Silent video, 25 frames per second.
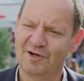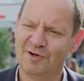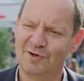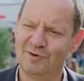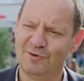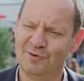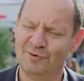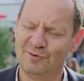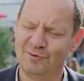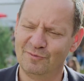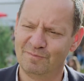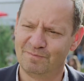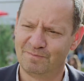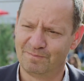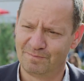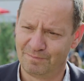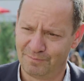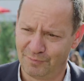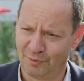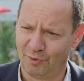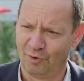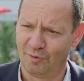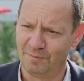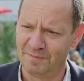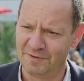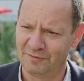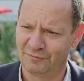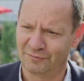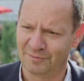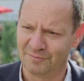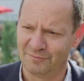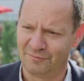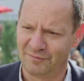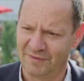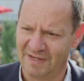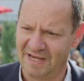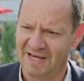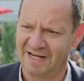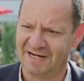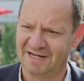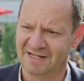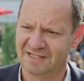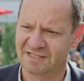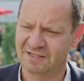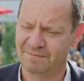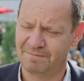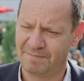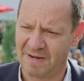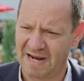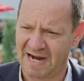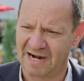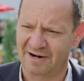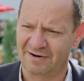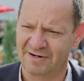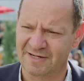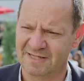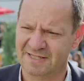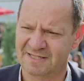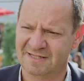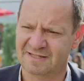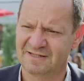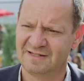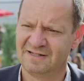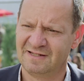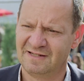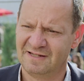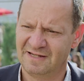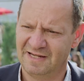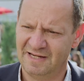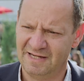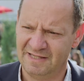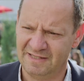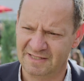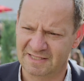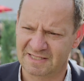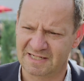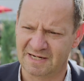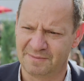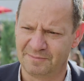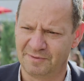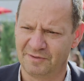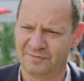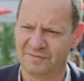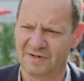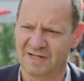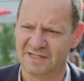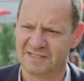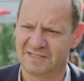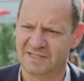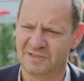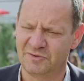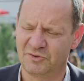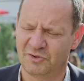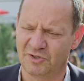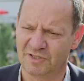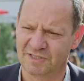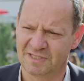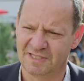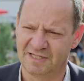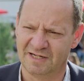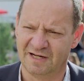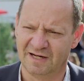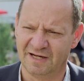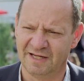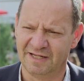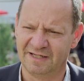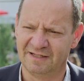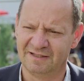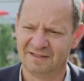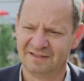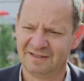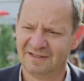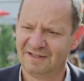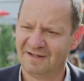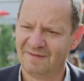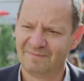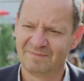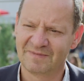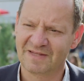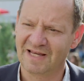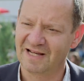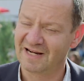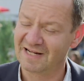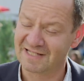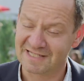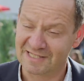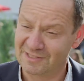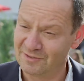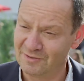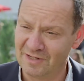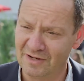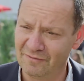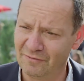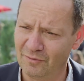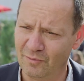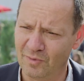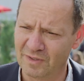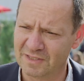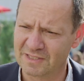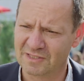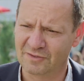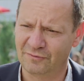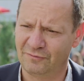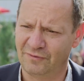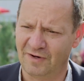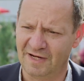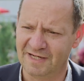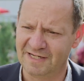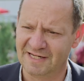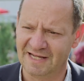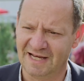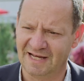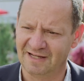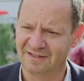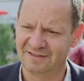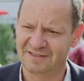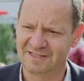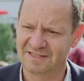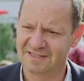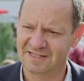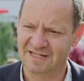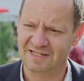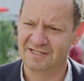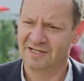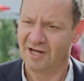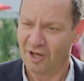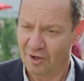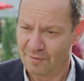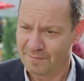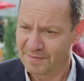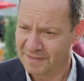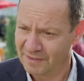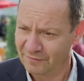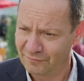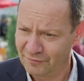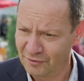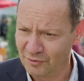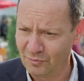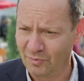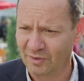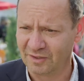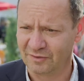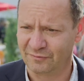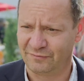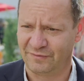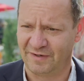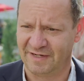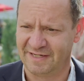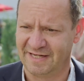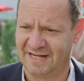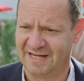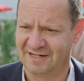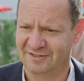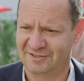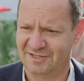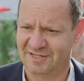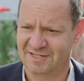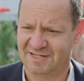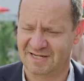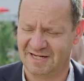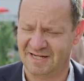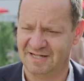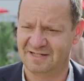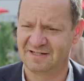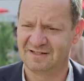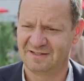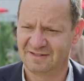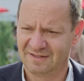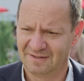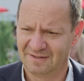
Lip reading: who brought me from Vienna to Paris in the summer of 1939. And I said, you never wanted to find out? She said, no, but if you want to find out, she said,